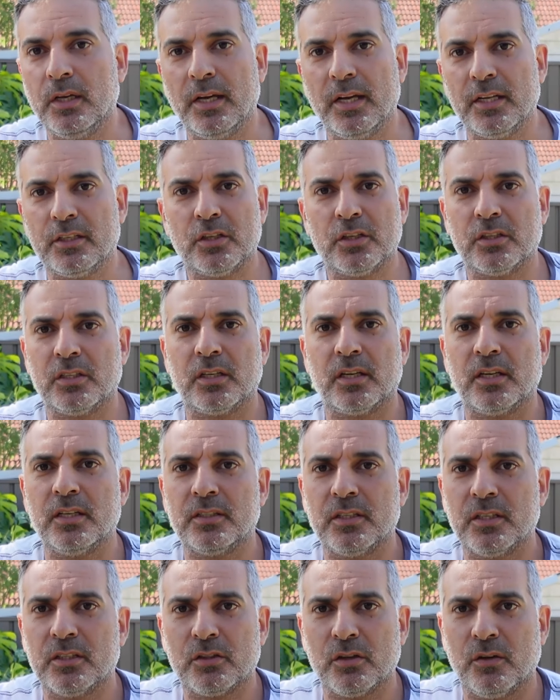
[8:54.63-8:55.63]
It's just, it
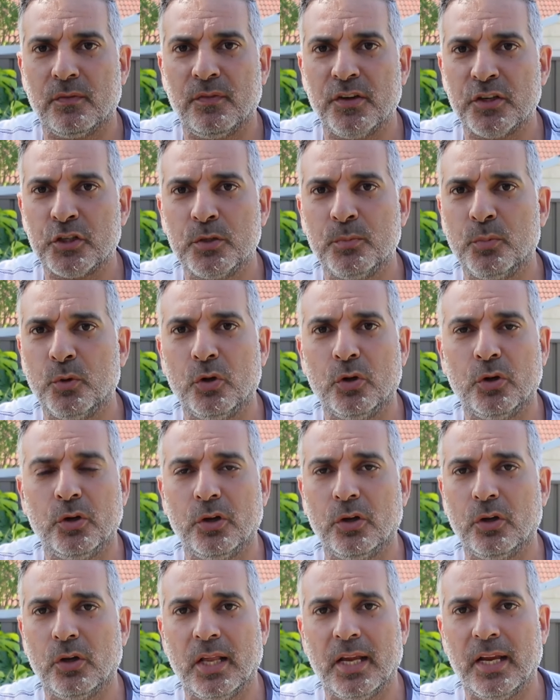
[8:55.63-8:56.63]
consists of vegetable
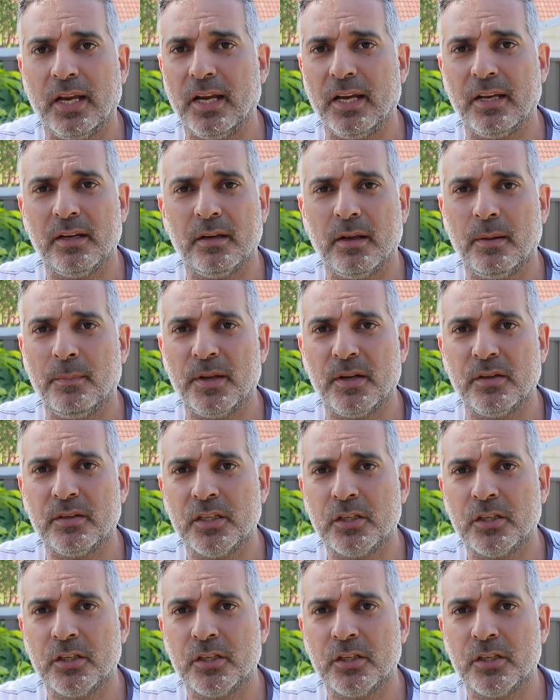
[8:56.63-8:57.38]
oil and a bit of